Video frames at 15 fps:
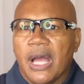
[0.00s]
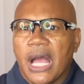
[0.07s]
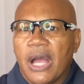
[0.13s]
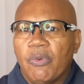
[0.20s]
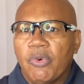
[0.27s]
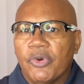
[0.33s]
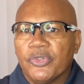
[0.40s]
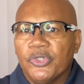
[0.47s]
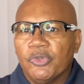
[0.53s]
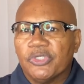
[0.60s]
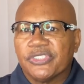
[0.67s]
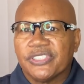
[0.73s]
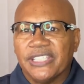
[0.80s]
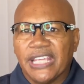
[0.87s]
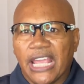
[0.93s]
I want you to
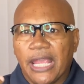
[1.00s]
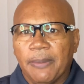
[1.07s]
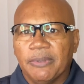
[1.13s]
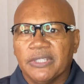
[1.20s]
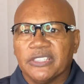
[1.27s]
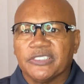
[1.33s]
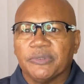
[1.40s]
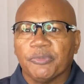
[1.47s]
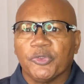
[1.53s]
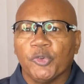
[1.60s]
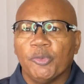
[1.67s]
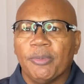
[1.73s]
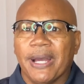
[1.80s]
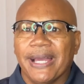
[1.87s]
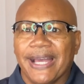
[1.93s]
see ableism
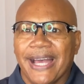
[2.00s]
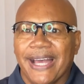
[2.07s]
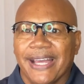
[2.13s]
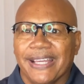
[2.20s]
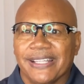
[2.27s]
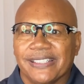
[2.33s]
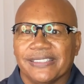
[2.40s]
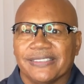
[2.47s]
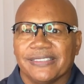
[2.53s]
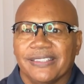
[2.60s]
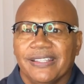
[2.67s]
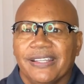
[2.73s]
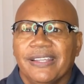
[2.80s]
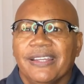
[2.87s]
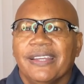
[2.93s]
through my eyes.
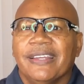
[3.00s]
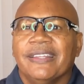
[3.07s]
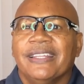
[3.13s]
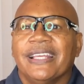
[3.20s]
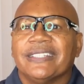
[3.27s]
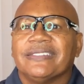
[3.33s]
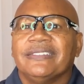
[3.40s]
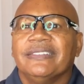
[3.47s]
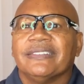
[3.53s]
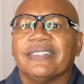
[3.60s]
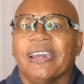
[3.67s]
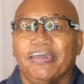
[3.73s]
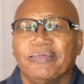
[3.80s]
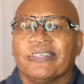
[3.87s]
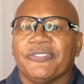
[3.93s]
Let's
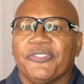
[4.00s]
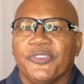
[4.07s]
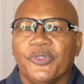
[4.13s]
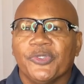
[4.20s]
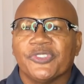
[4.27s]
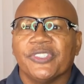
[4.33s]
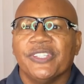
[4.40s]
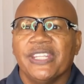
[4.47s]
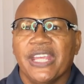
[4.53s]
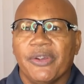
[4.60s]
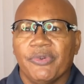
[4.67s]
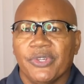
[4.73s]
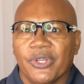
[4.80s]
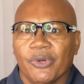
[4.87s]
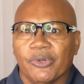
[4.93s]
look at a few
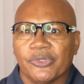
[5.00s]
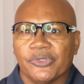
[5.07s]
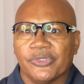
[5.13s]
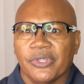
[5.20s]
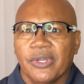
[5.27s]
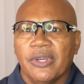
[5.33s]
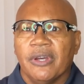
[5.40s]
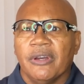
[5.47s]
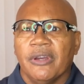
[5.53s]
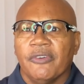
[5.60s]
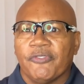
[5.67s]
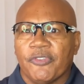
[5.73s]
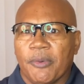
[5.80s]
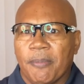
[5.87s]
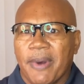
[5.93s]
scenarios
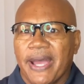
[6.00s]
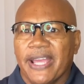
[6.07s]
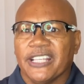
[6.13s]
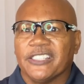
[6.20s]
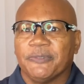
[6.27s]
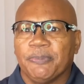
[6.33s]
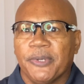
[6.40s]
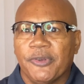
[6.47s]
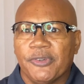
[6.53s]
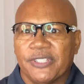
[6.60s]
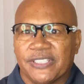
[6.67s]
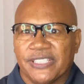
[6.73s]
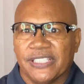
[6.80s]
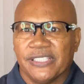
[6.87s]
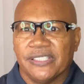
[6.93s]
from my
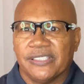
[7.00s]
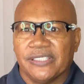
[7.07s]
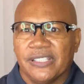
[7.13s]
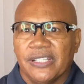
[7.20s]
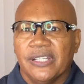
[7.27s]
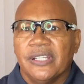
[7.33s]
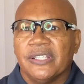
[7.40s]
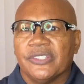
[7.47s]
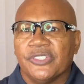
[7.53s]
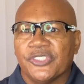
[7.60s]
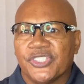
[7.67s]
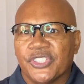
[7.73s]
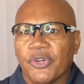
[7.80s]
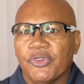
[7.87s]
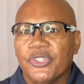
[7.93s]
experiences to
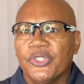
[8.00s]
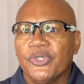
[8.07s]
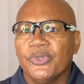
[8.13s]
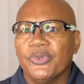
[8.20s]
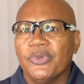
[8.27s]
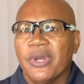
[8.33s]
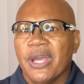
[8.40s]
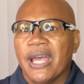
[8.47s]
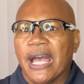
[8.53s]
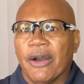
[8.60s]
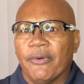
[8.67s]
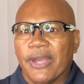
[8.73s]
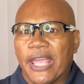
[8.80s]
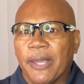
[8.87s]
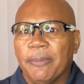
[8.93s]
show you
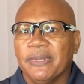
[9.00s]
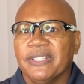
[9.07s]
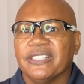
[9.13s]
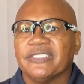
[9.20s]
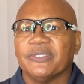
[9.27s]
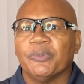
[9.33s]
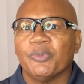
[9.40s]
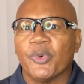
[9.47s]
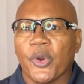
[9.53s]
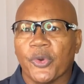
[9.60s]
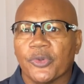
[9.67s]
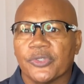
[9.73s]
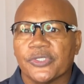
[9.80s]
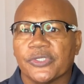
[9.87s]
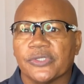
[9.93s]
how ableism
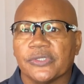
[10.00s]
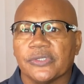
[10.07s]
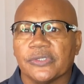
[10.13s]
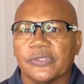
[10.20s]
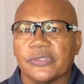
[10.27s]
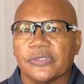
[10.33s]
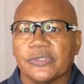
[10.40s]
works.